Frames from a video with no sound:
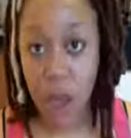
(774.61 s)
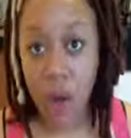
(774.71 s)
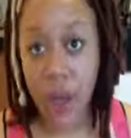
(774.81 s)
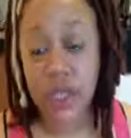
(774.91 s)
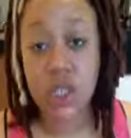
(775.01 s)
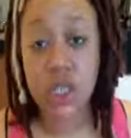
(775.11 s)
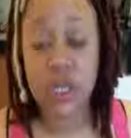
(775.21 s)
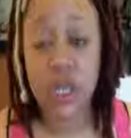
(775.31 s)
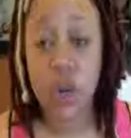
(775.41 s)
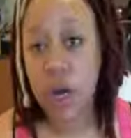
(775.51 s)
Okay, so just
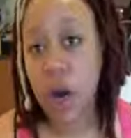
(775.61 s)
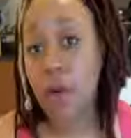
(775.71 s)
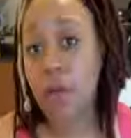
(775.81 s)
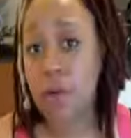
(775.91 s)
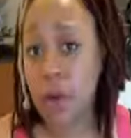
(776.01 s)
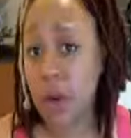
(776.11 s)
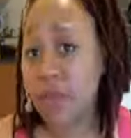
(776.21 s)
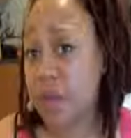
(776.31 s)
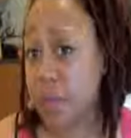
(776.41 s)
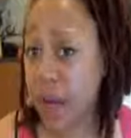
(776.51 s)
a quick overview of
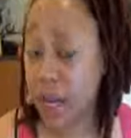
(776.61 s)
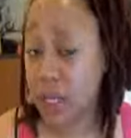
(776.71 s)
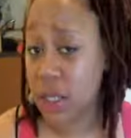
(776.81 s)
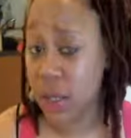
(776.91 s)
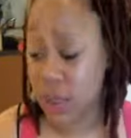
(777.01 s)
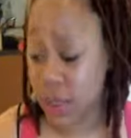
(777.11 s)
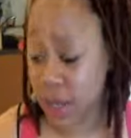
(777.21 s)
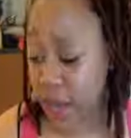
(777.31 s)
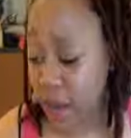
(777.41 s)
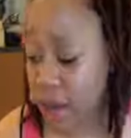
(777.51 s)
the products used
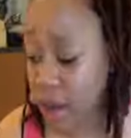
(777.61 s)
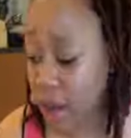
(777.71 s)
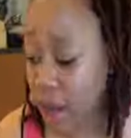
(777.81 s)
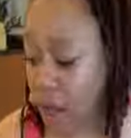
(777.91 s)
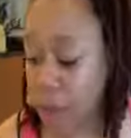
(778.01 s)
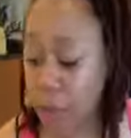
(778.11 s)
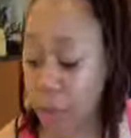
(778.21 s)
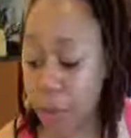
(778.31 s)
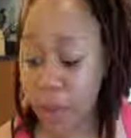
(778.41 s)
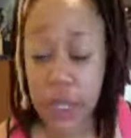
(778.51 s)
today.
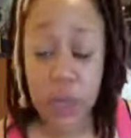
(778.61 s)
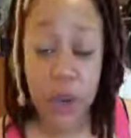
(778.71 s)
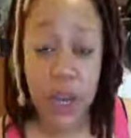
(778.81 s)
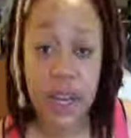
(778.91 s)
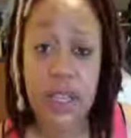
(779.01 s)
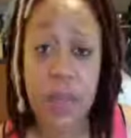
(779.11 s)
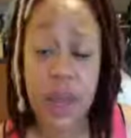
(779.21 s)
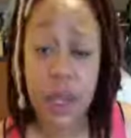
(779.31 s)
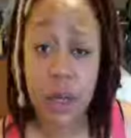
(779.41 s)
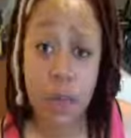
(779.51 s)
Remember, this brand is
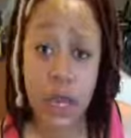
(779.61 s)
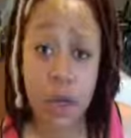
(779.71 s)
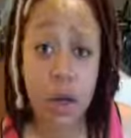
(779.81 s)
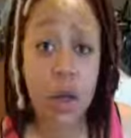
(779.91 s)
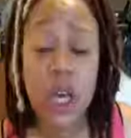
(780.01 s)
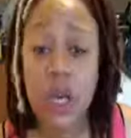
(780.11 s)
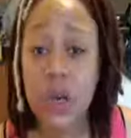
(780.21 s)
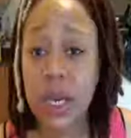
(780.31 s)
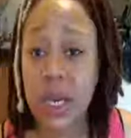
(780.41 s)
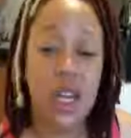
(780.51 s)
Melanopeel. You
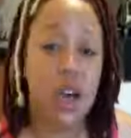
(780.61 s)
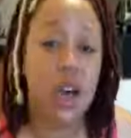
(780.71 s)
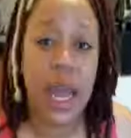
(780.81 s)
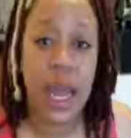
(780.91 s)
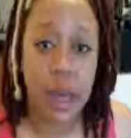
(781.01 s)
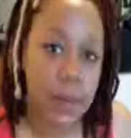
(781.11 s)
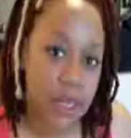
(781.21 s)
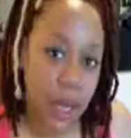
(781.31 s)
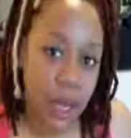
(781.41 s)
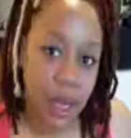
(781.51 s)
can get it on
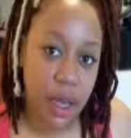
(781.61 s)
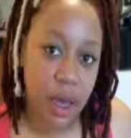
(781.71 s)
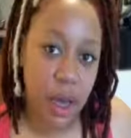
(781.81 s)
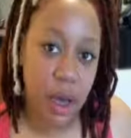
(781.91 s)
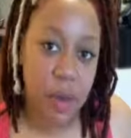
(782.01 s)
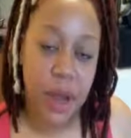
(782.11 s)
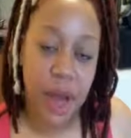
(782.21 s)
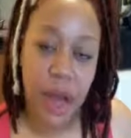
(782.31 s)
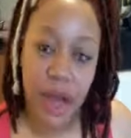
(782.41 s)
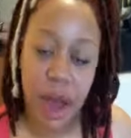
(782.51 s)

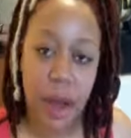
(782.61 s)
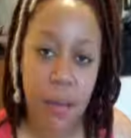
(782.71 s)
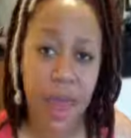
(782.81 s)
Amazon.com.